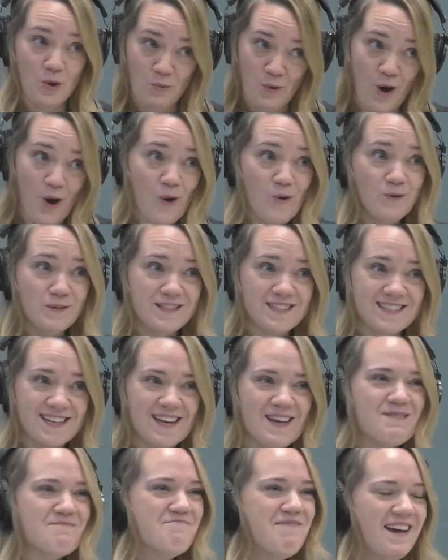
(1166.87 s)
You won't,
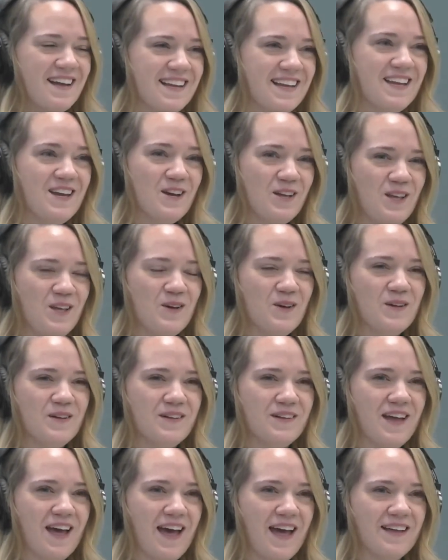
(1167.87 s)
but
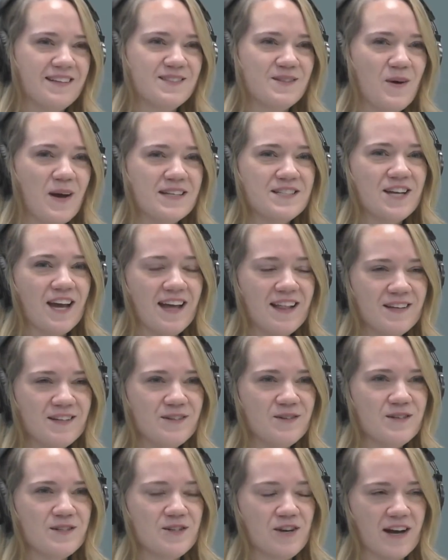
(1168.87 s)
you'll. So I challenge
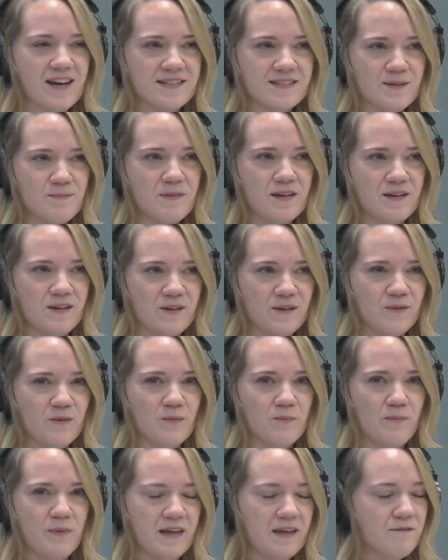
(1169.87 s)
you to try something
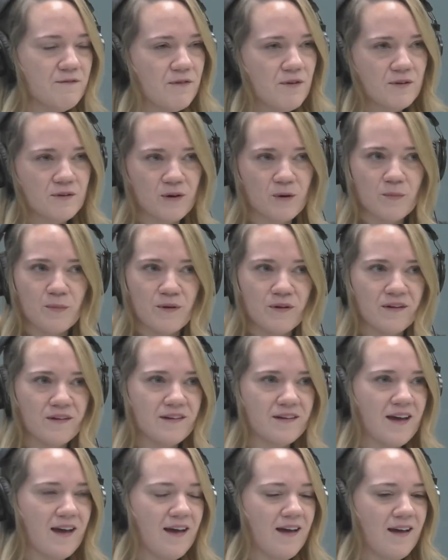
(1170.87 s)
new, be
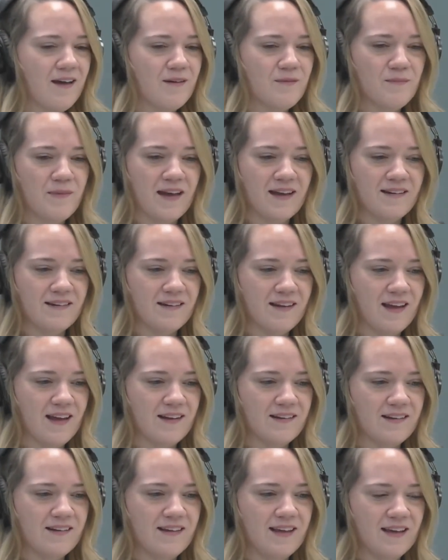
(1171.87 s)
vulnerable,
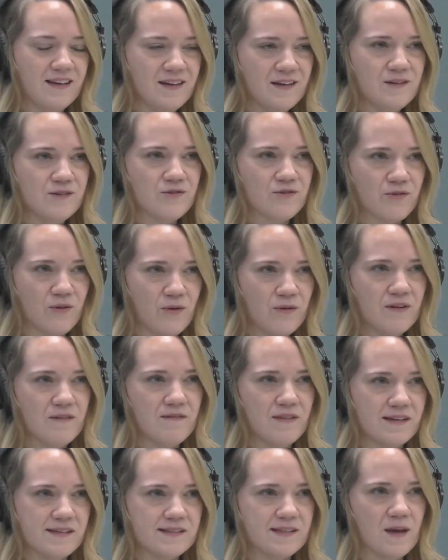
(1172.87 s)
and get control
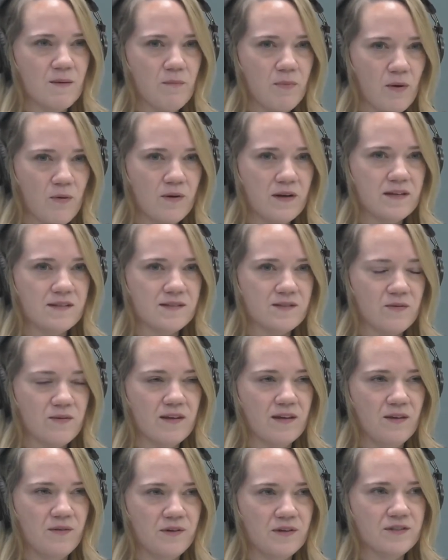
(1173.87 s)
of this component so
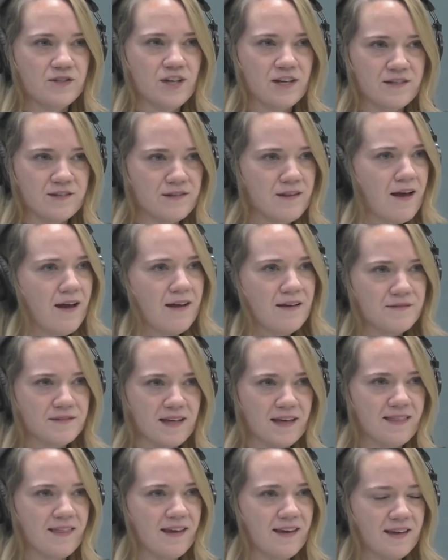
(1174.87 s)
that you can change lives.
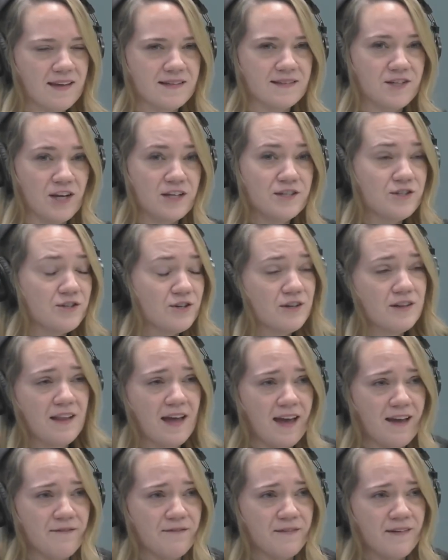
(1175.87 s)
I think it change your
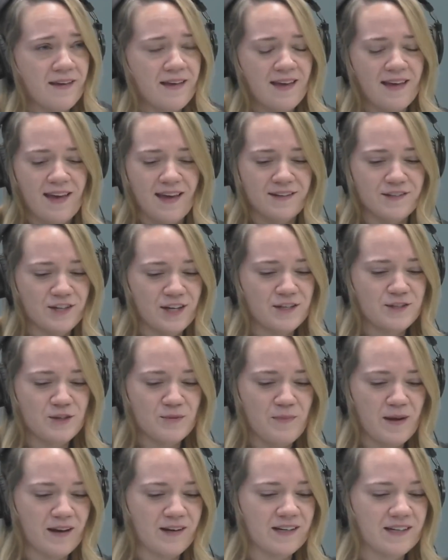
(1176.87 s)
life and change
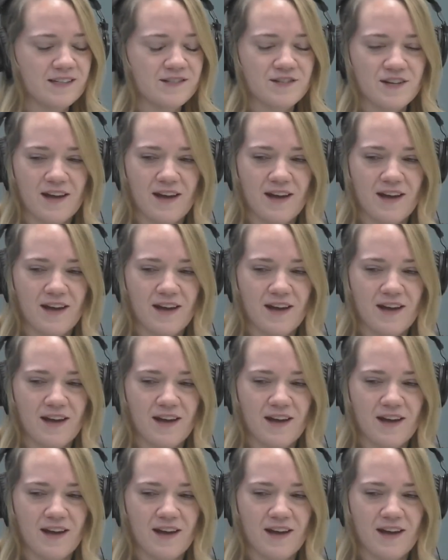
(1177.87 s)
your marriage,